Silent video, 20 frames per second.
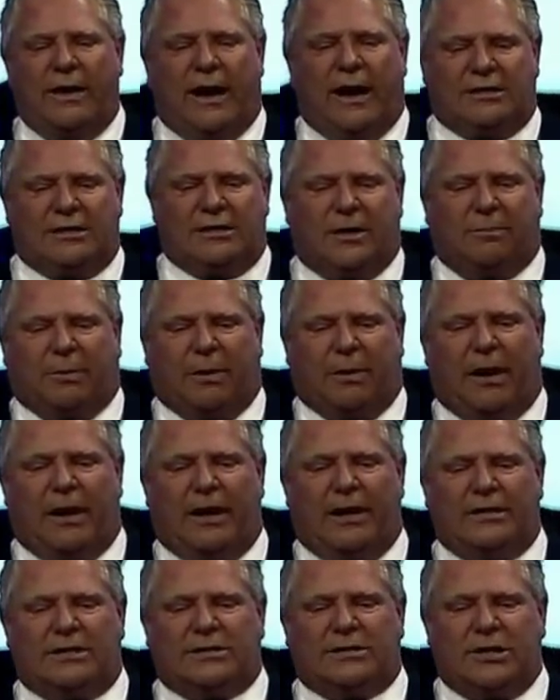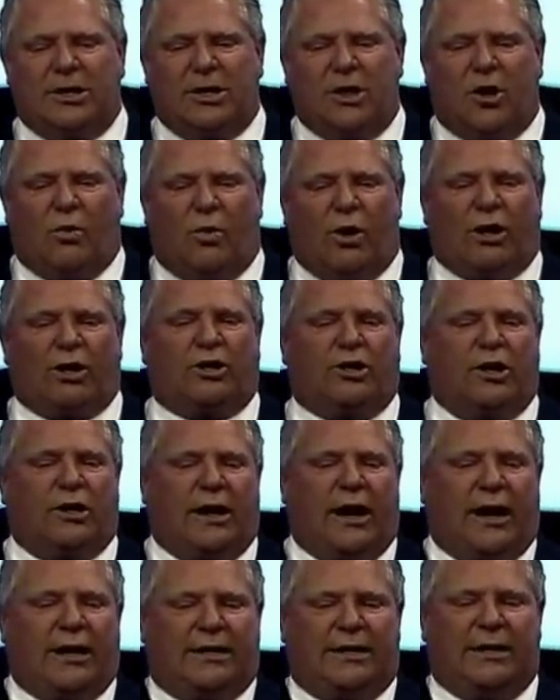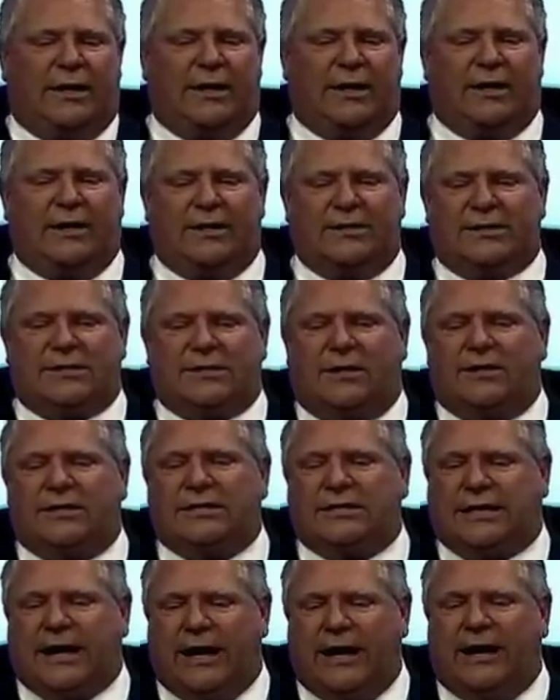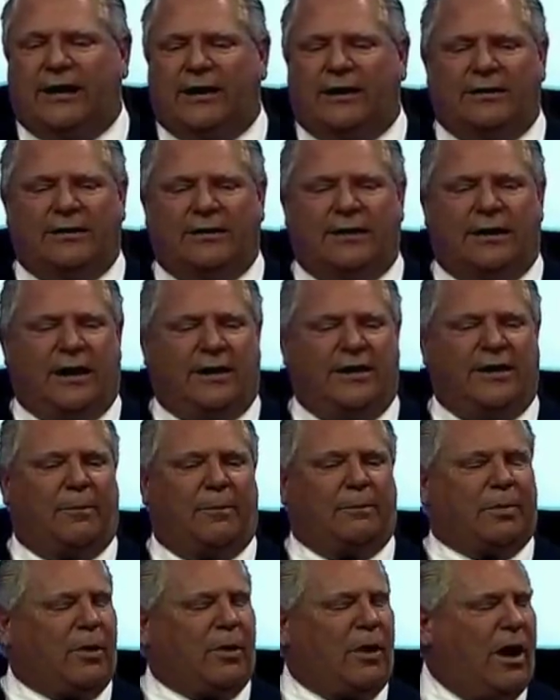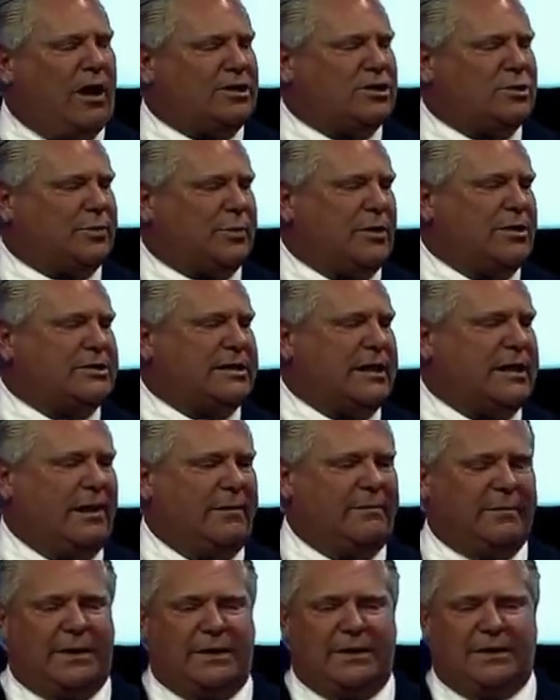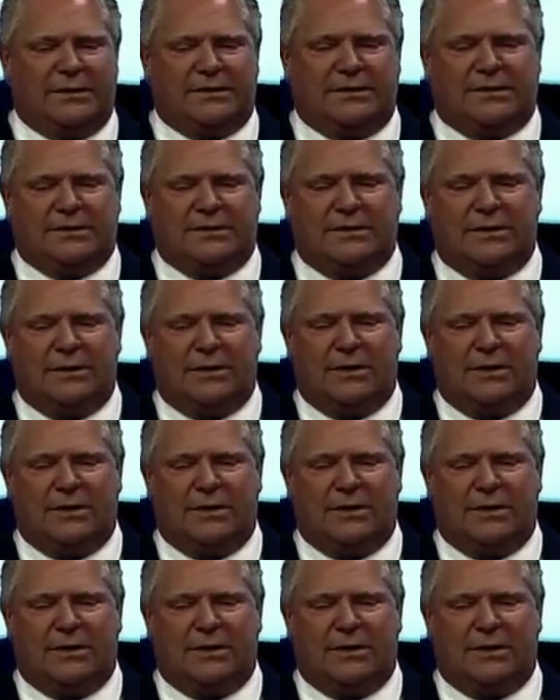as a place where good ideas are scaled into prosperous companies.